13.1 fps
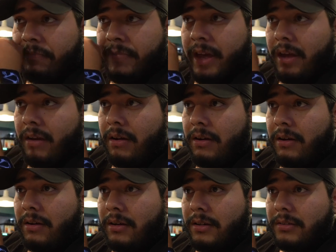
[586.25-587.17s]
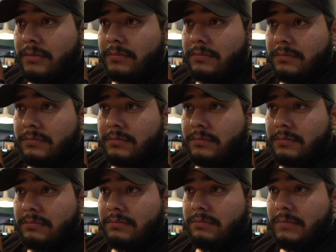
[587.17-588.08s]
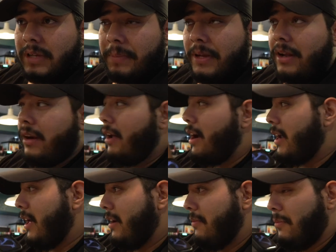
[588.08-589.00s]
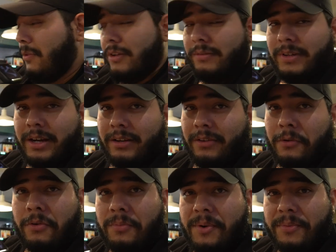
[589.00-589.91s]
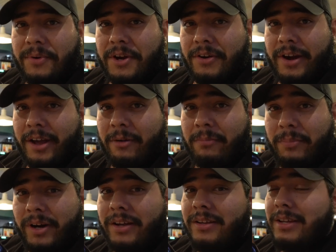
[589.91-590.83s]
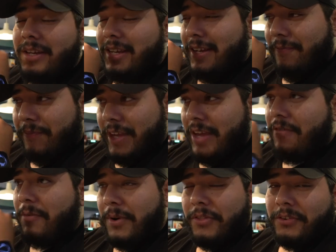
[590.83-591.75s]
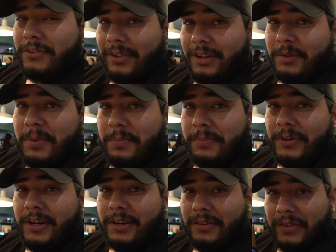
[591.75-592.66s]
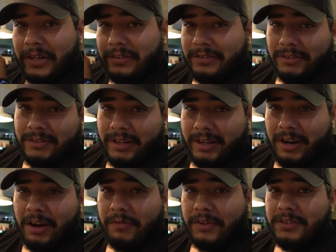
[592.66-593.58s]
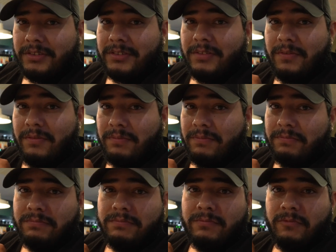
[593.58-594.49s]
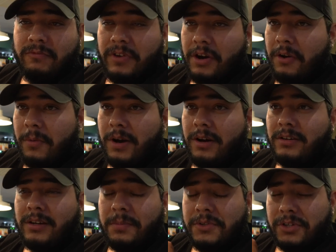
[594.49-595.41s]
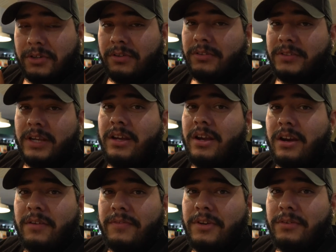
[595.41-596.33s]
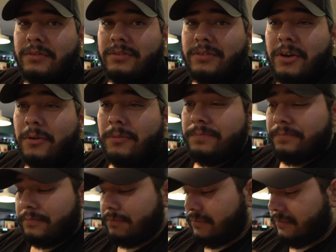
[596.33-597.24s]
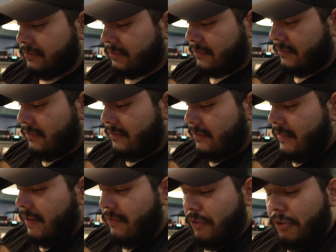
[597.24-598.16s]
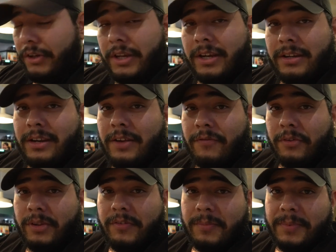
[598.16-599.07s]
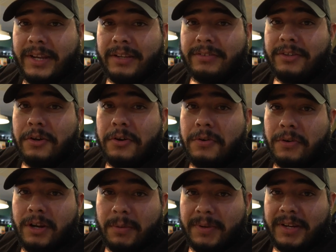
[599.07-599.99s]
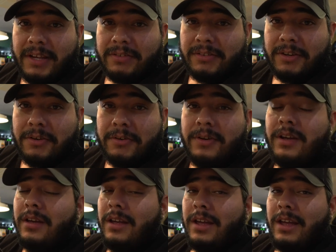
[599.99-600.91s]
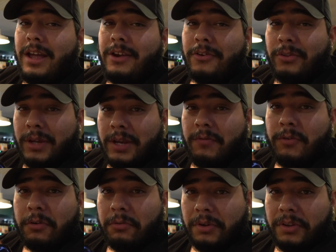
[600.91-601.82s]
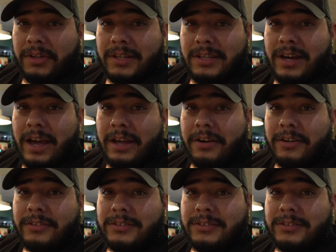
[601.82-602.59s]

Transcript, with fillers: They are, I mean, I, I get it. We're kind of the only people here right now, but even when there's a lot of people here and they still take care of us very well, and I'm sure they'll take care of you. So, if you're looking, if you live in Modesto and you're in Modesto, and you're looking for a really good diner